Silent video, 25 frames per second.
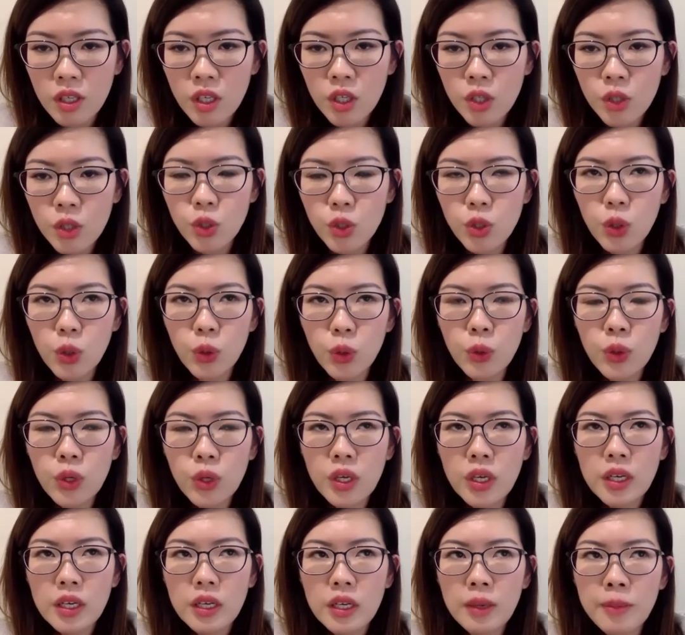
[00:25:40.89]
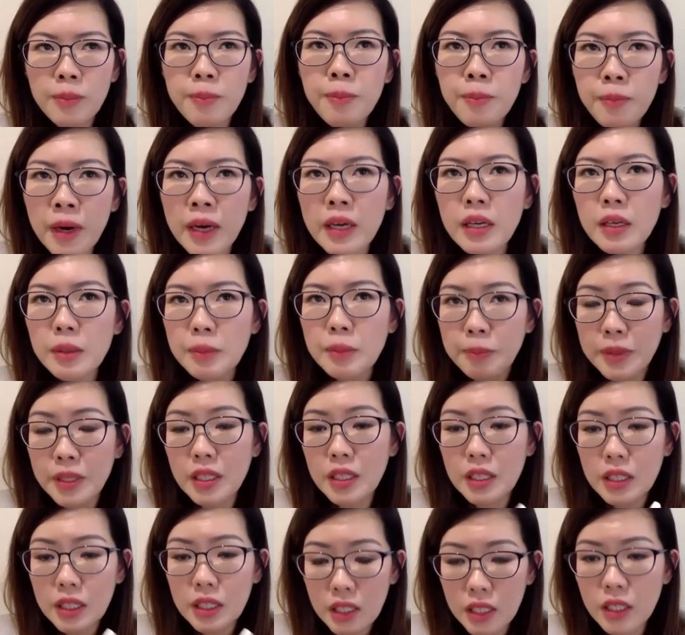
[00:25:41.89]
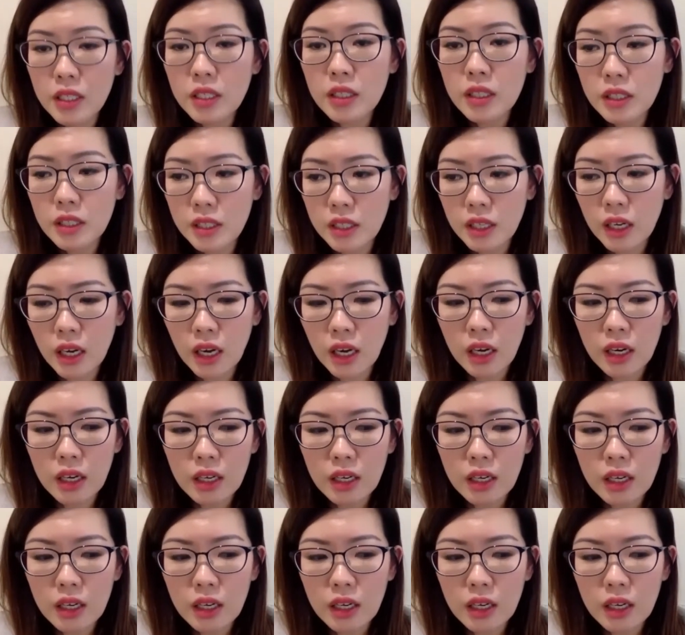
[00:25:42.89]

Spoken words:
So it might be in their